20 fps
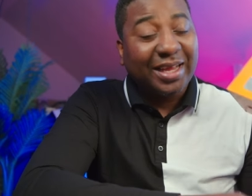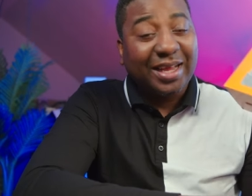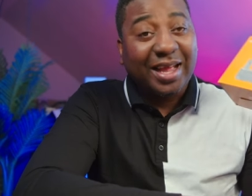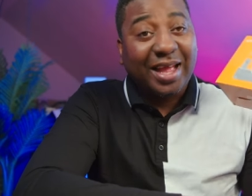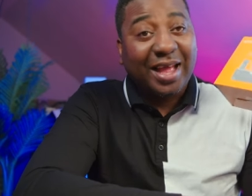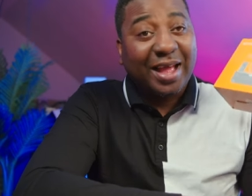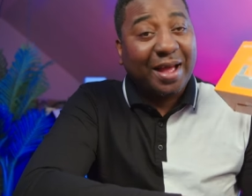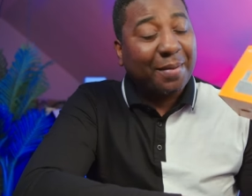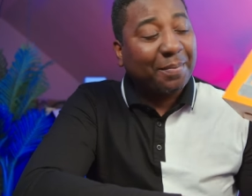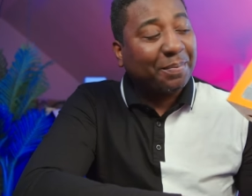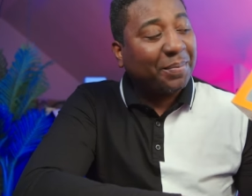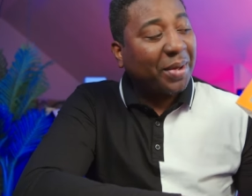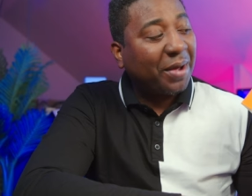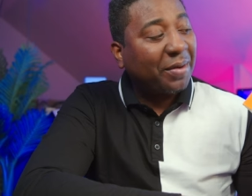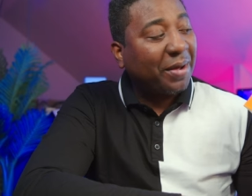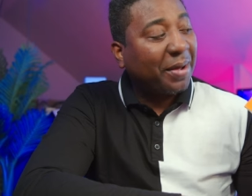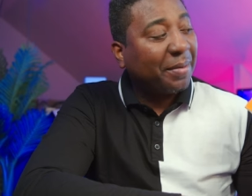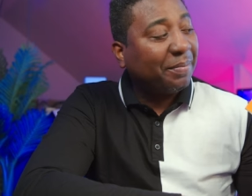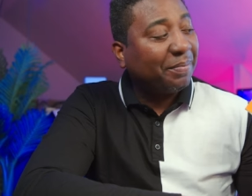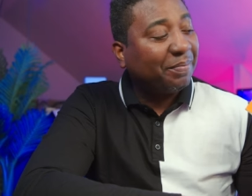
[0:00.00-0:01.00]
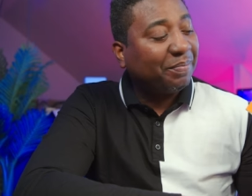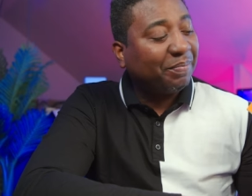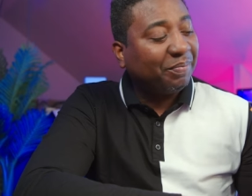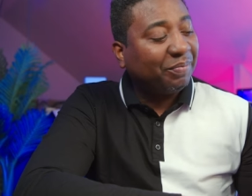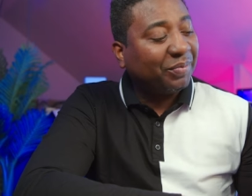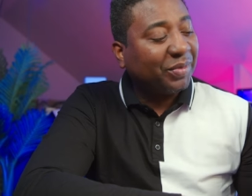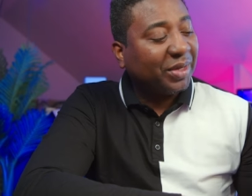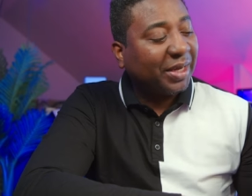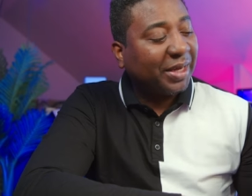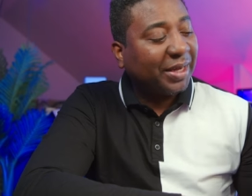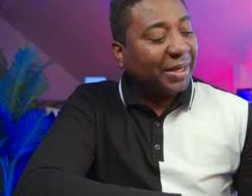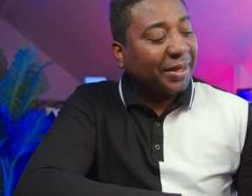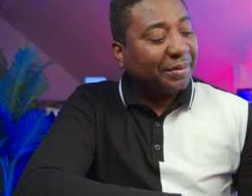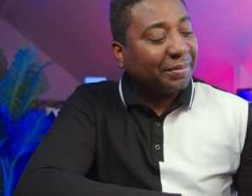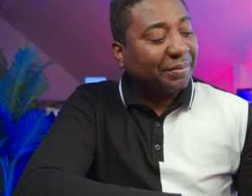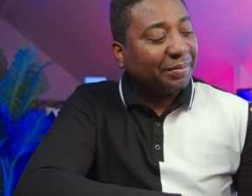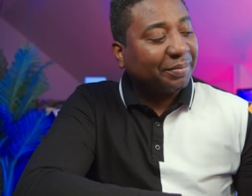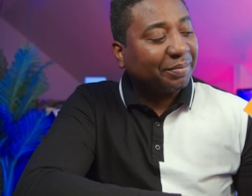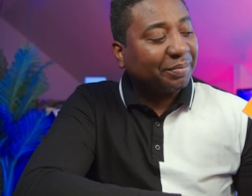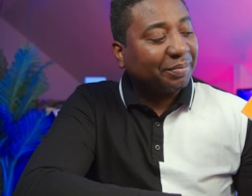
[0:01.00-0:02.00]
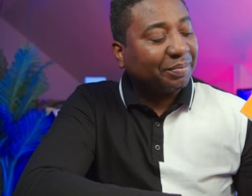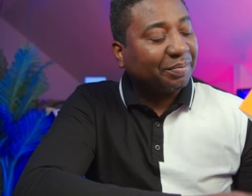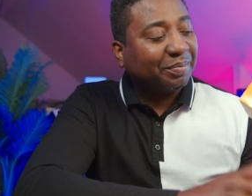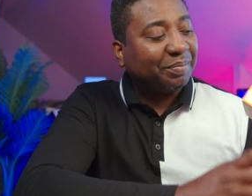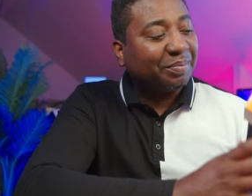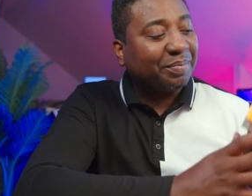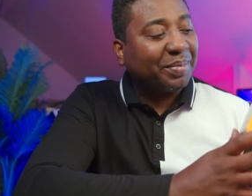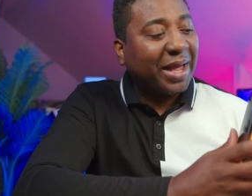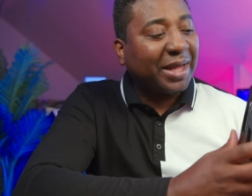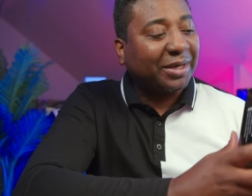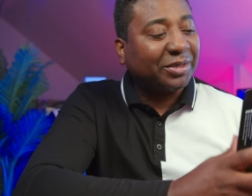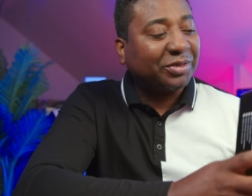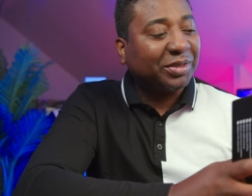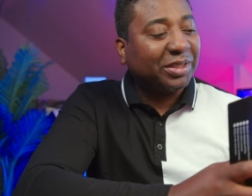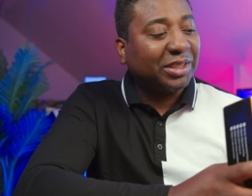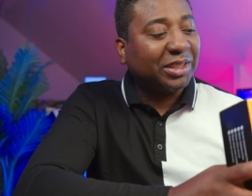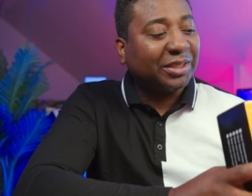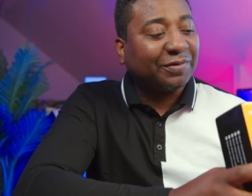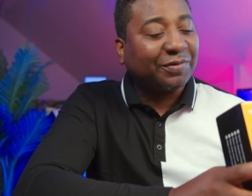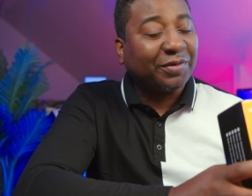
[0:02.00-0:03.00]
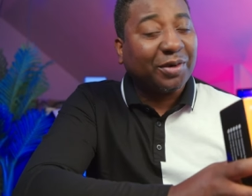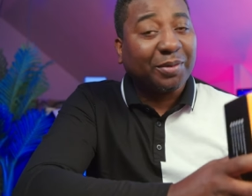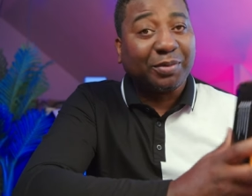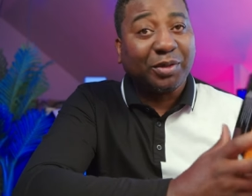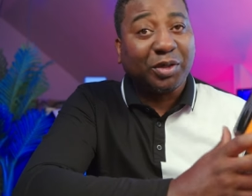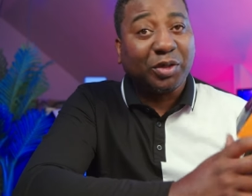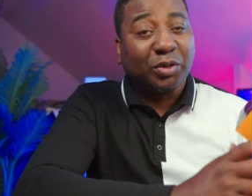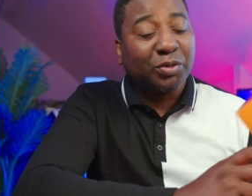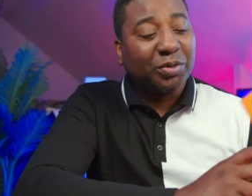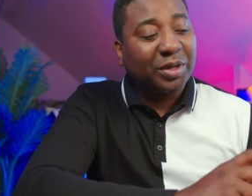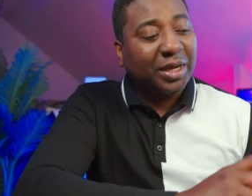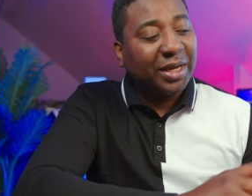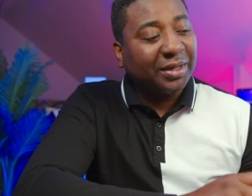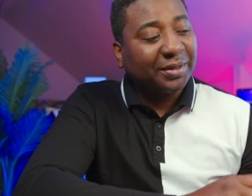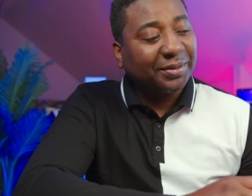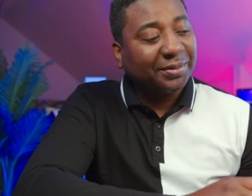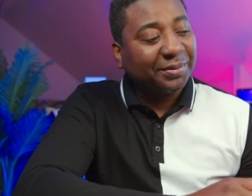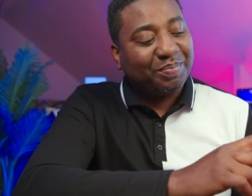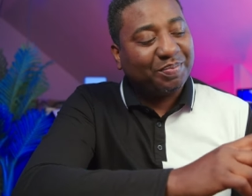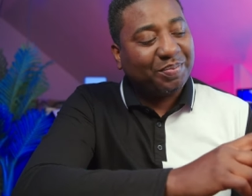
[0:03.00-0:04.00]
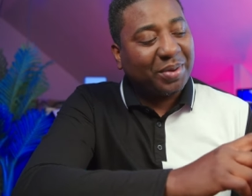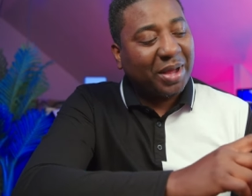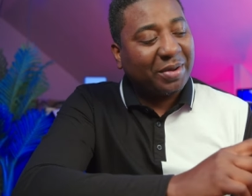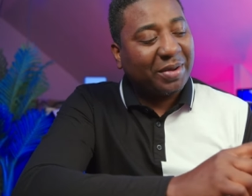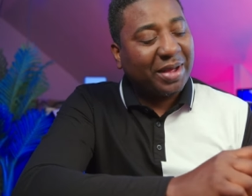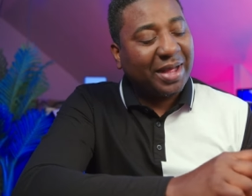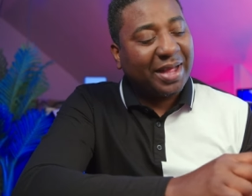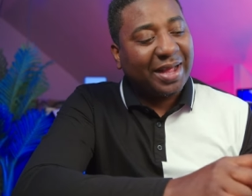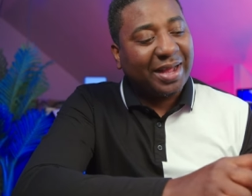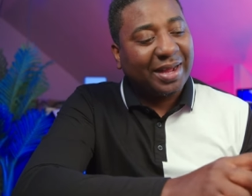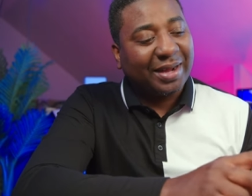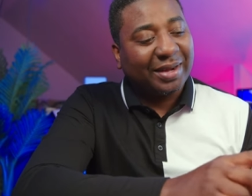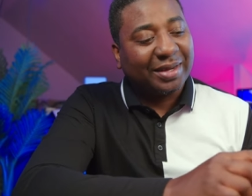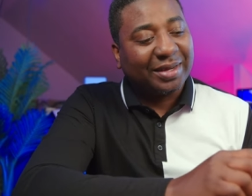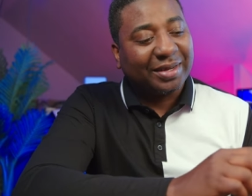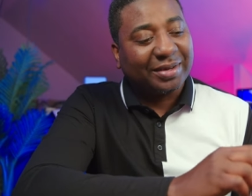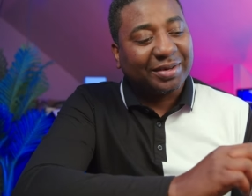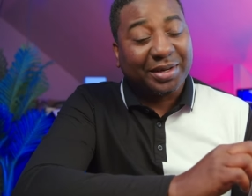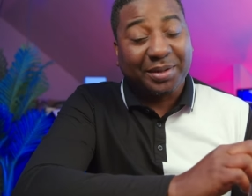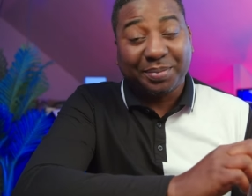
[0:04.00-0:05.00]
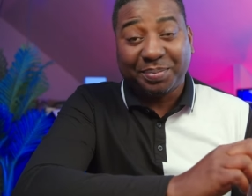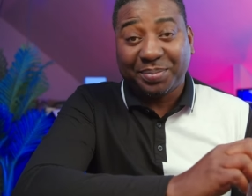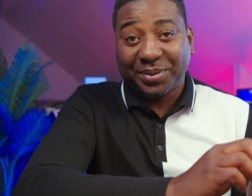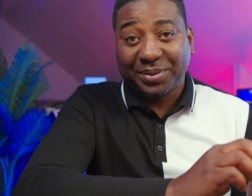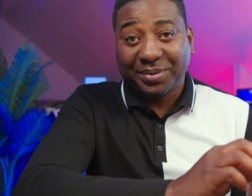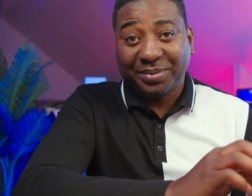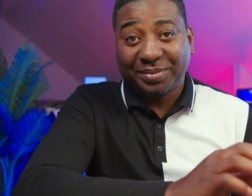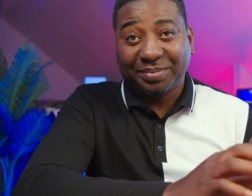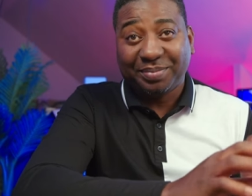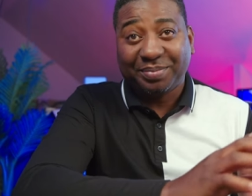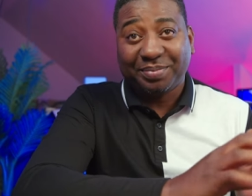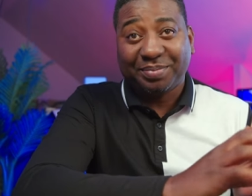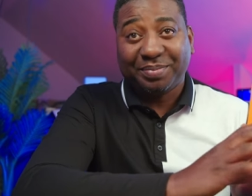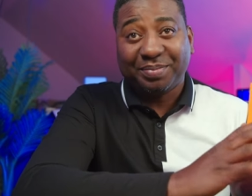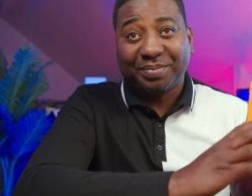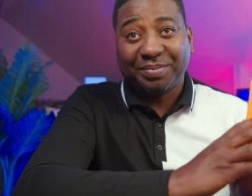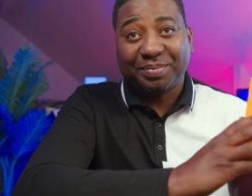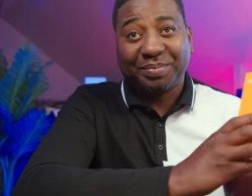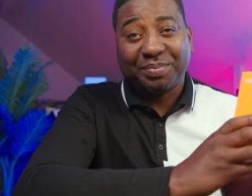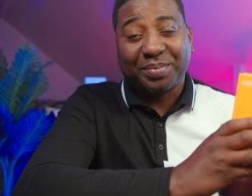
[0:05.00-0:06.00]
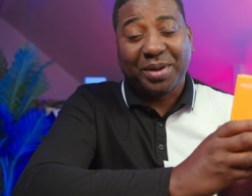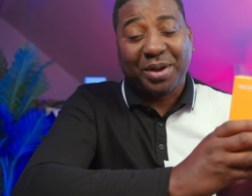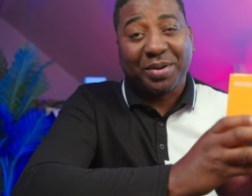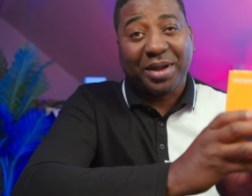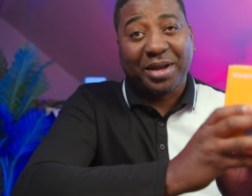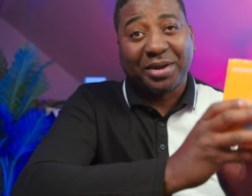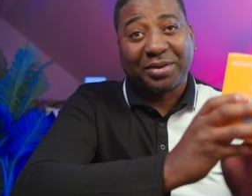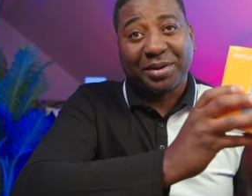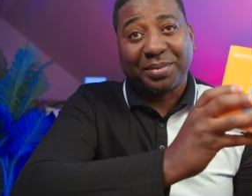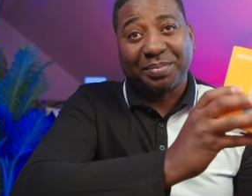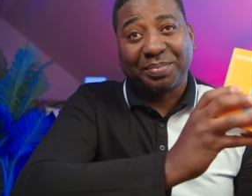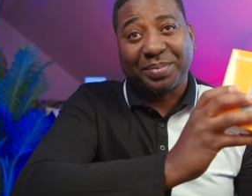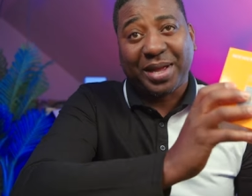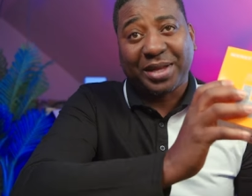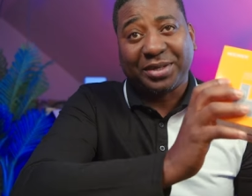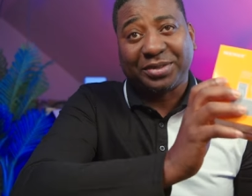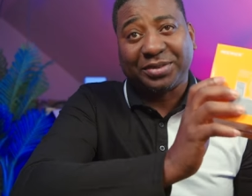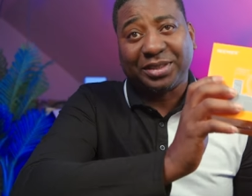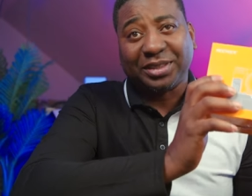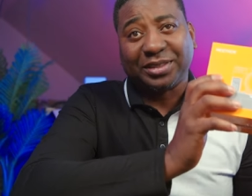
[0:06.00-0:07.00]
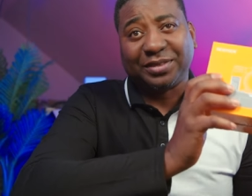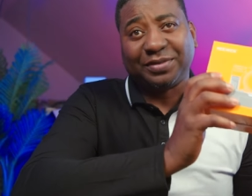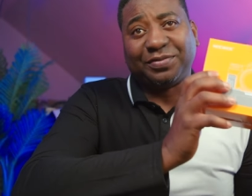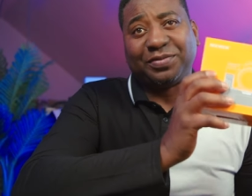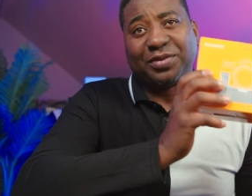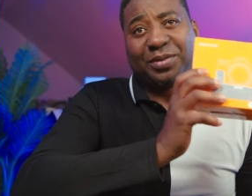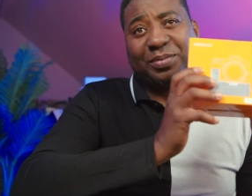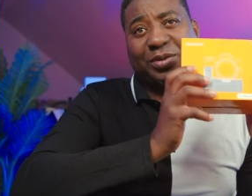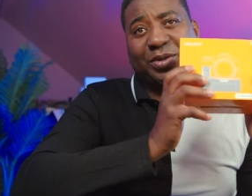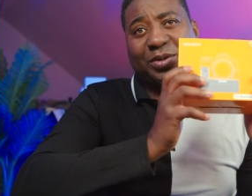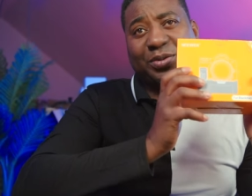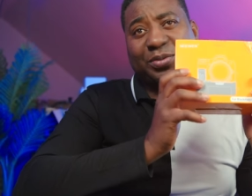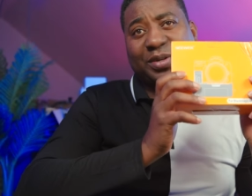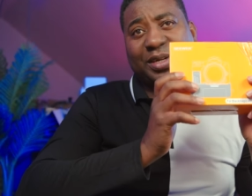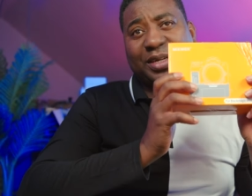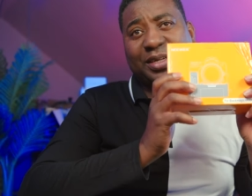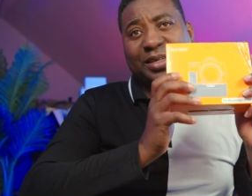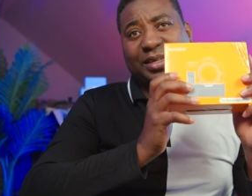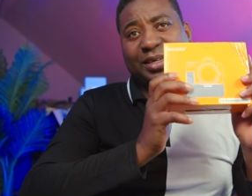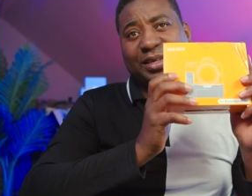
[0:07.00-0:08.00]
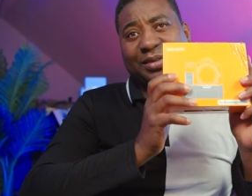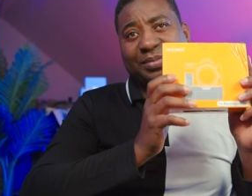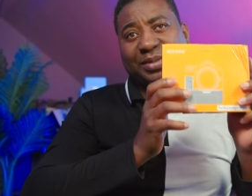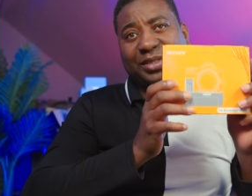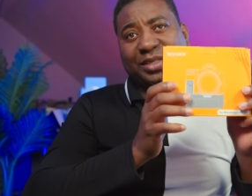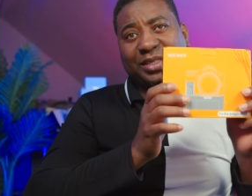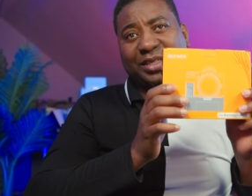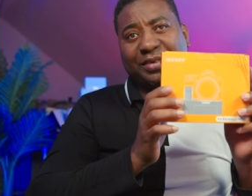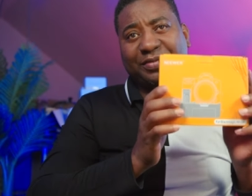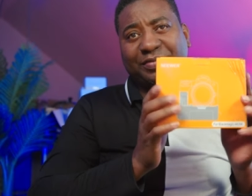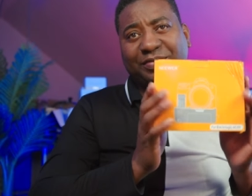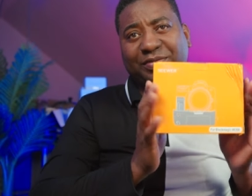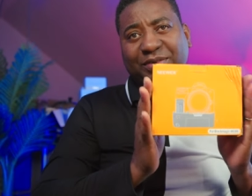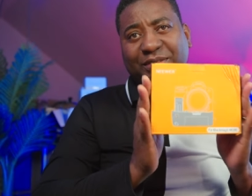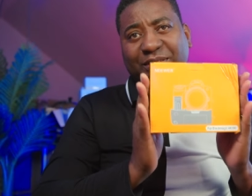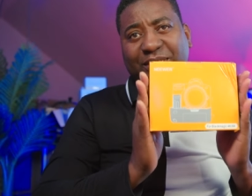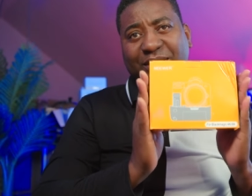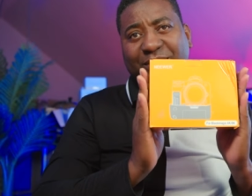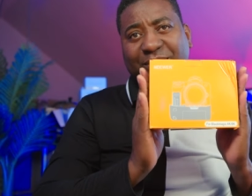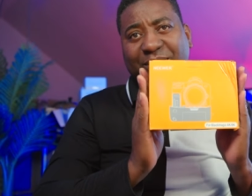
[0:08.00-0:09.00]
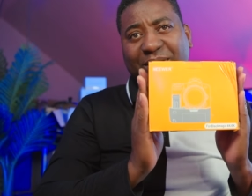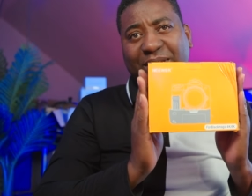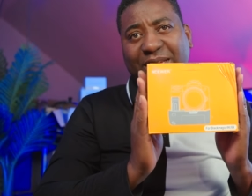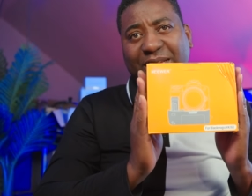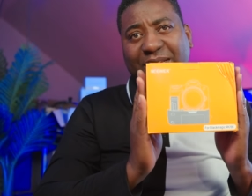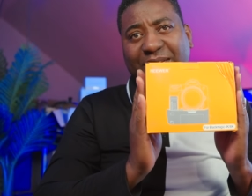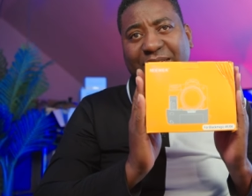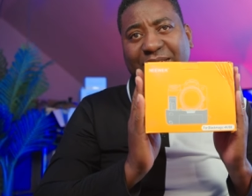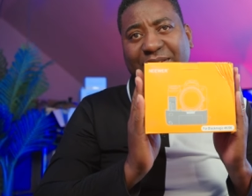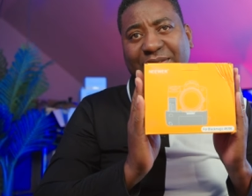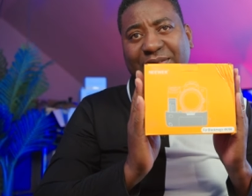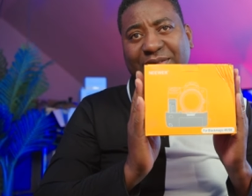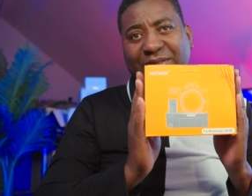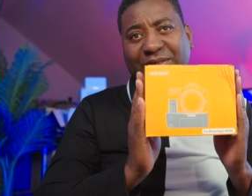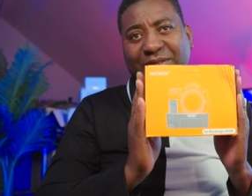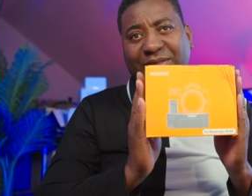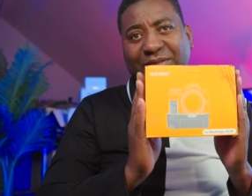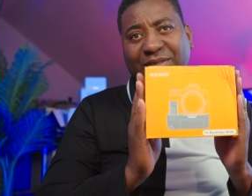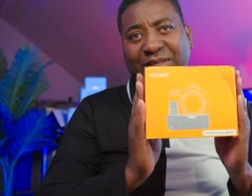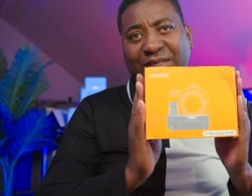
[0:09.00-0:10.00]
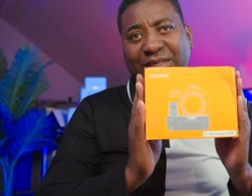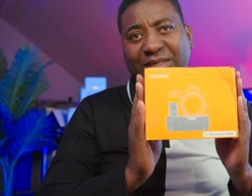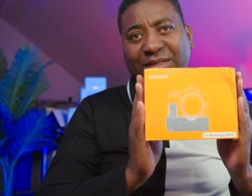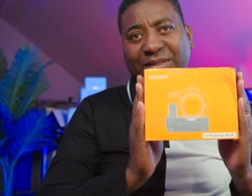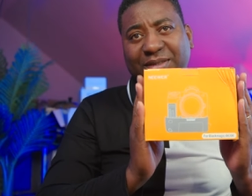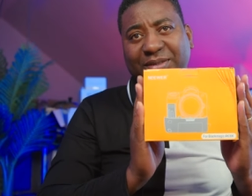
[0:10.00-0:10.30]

6K power batteries from Newer. Power grip batteries from Newer. Let me see if we get it on screen.